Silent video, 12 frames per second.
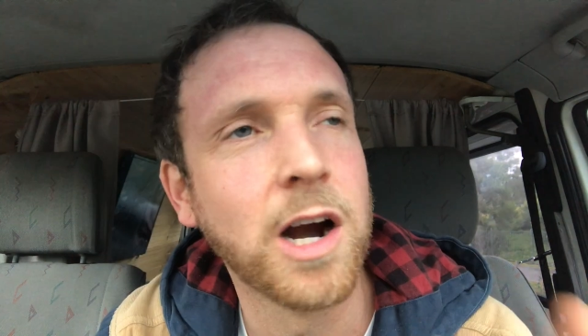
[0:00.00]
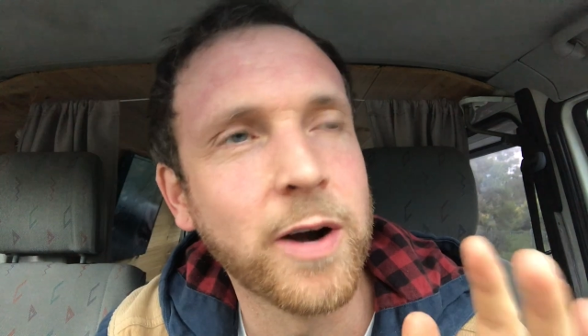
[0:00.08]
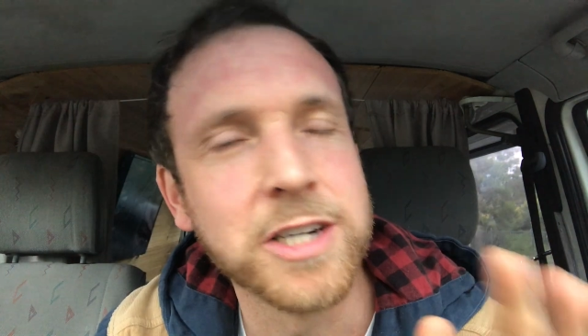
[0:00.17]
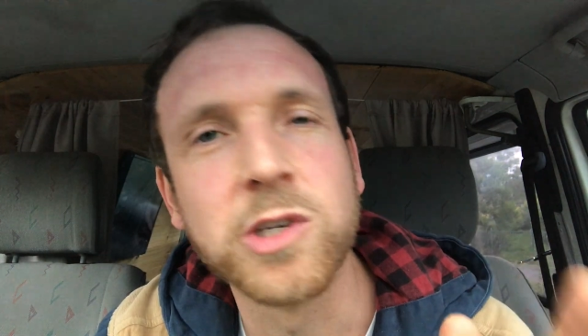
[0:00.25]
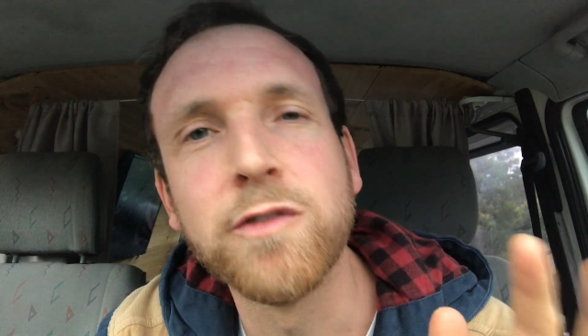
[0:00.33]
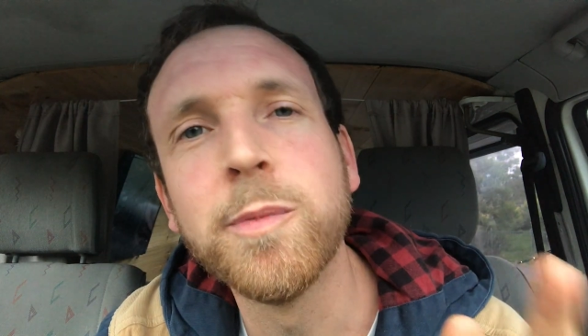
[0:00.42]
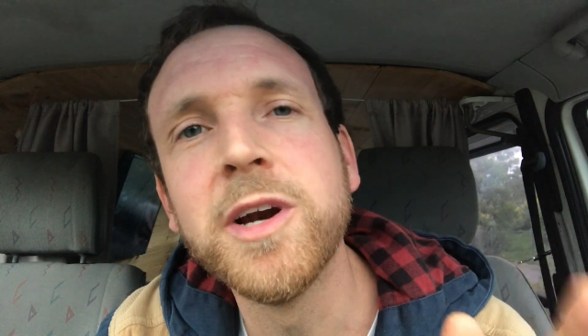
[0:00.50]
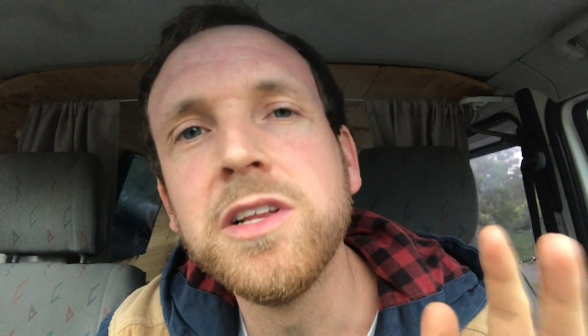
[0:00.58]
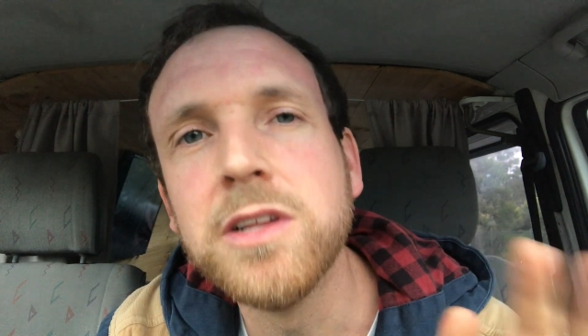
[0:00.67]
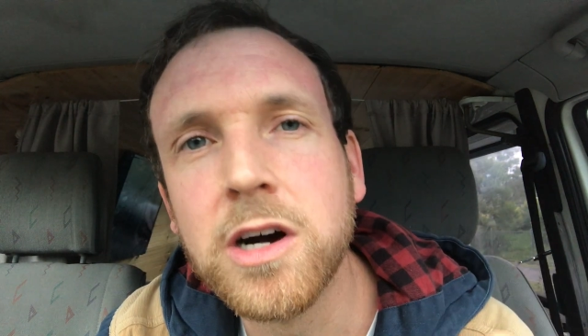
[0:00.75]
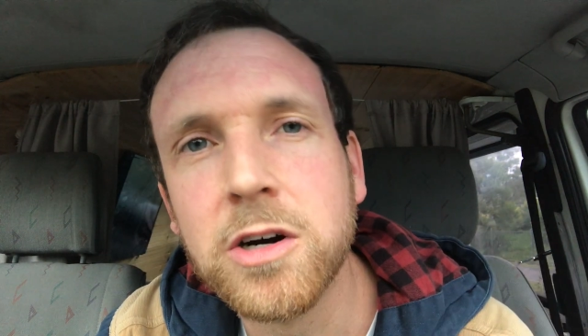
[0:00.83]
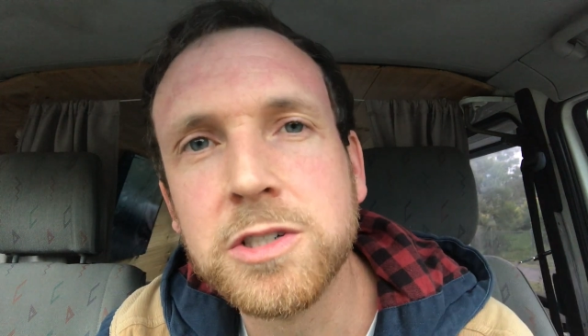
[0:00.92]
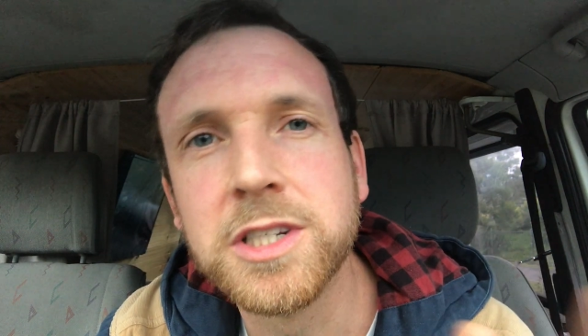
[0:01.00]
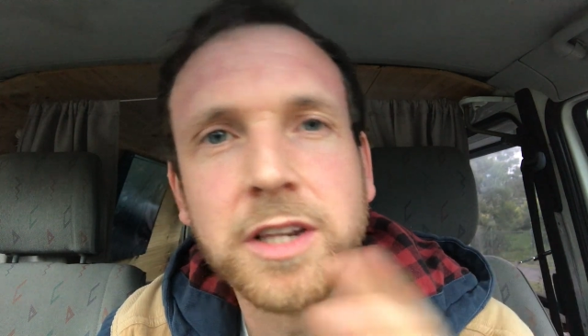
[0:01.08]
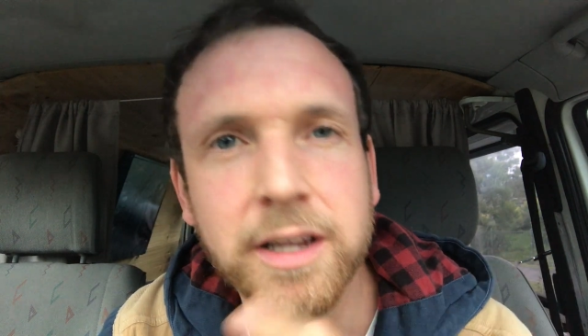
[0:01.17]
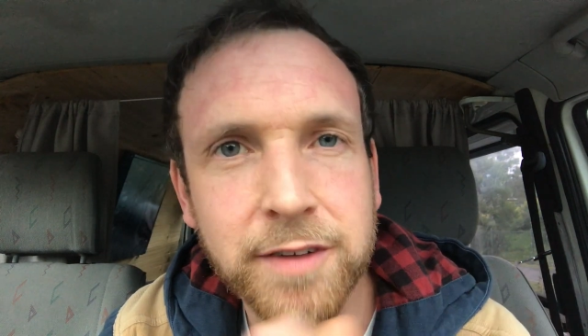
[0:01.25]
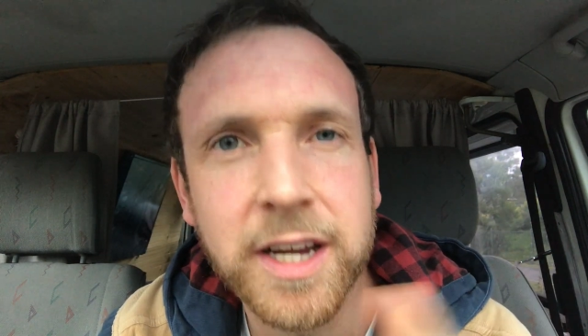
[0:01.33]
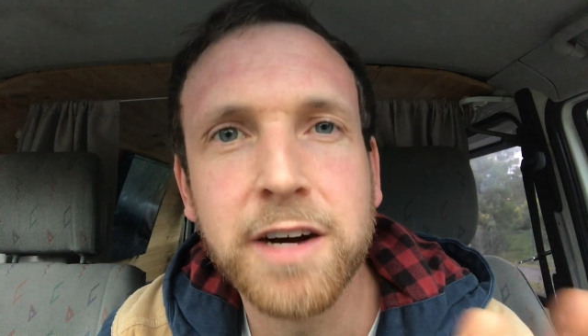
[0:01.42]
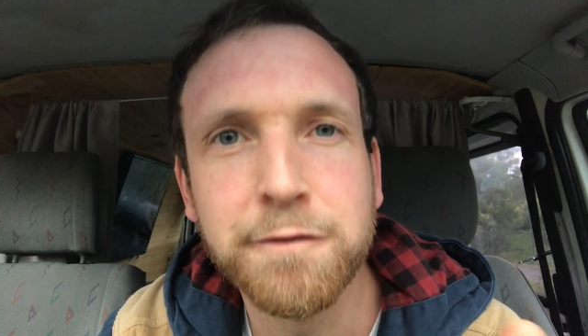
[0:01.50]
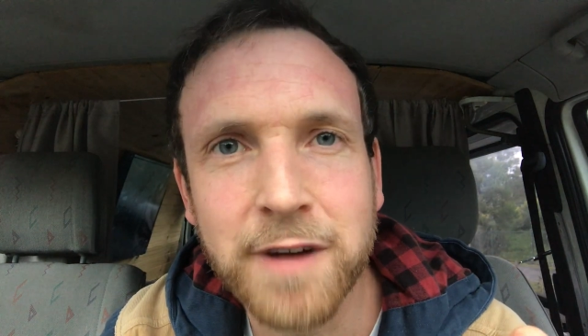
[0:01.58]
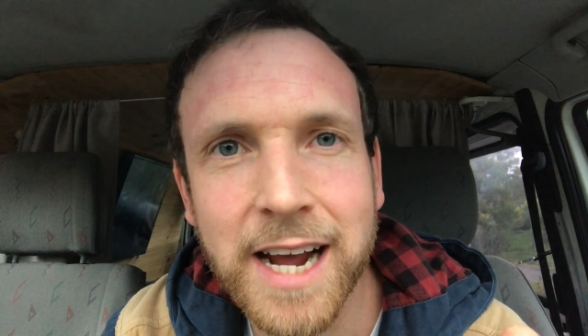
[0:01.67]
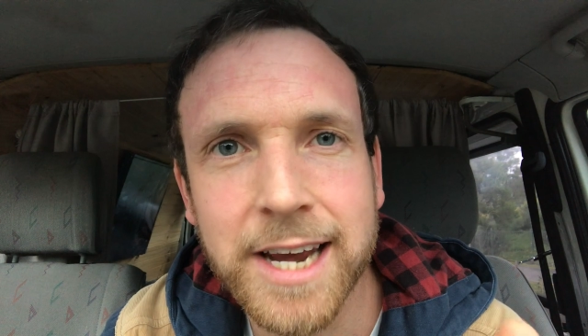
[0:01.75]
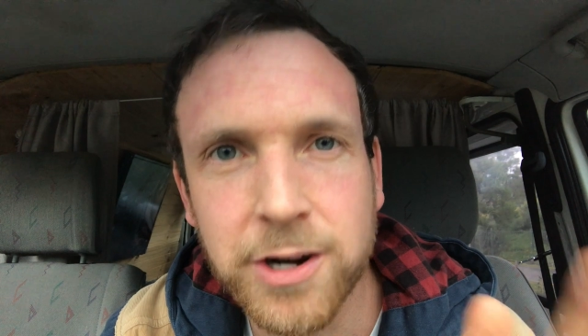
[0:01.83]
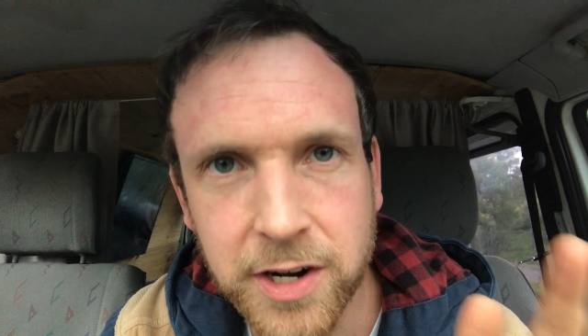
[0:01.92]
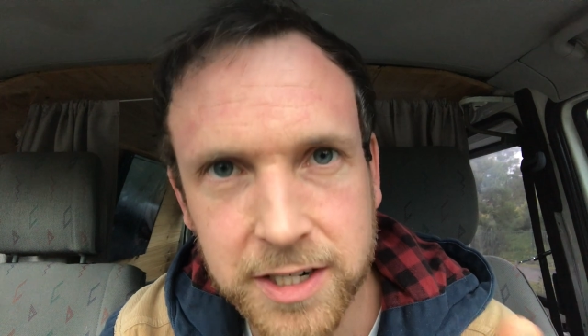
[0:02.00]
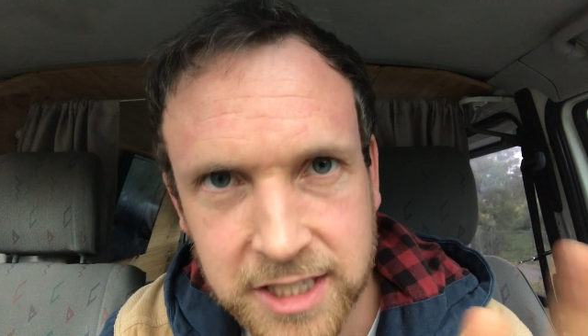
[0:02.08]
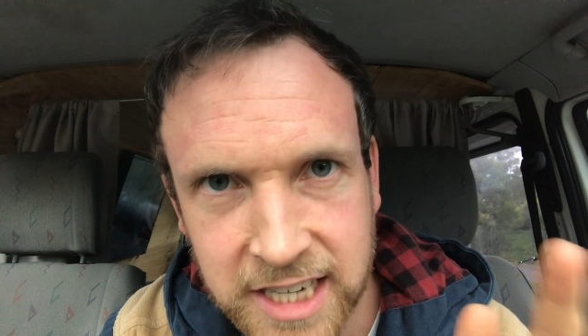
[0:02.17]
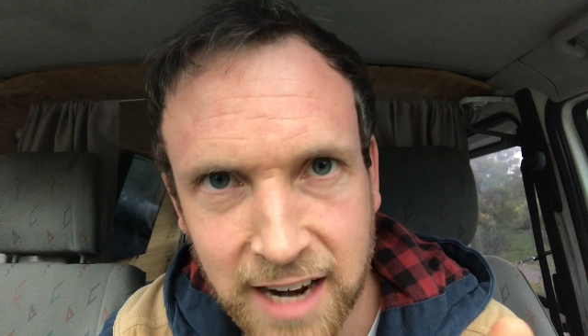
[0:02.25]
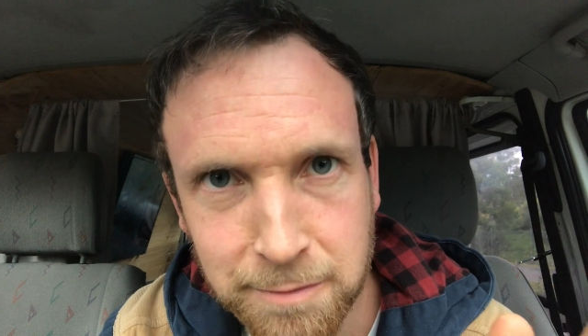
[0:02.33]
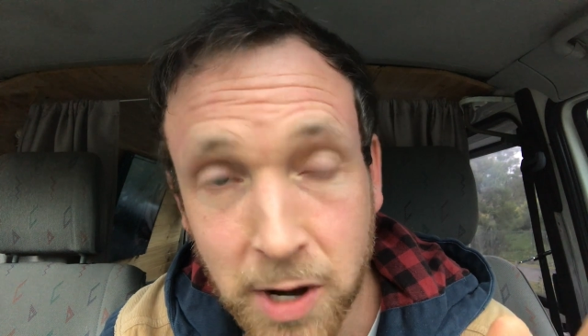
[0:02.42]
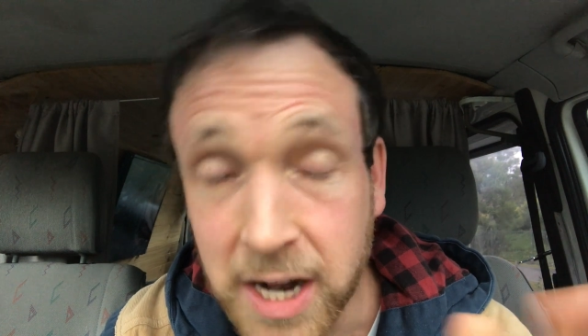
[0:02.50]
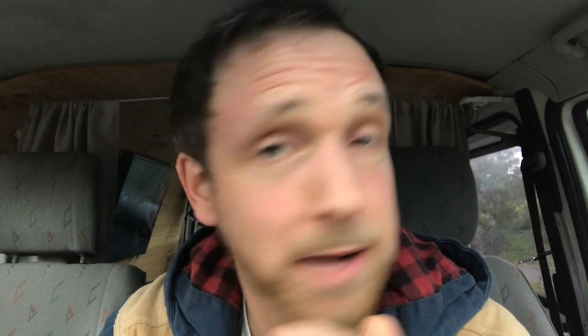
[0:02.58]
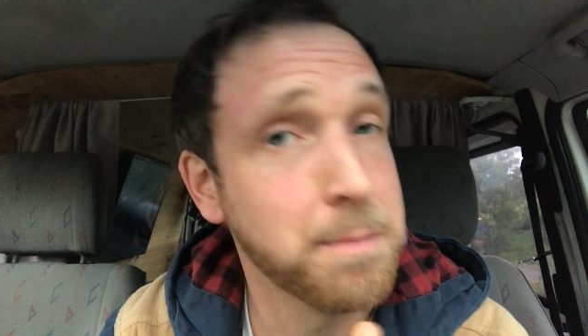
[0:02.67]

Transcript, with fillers: All right, so everybody knows that living in a van, you're gonna save money.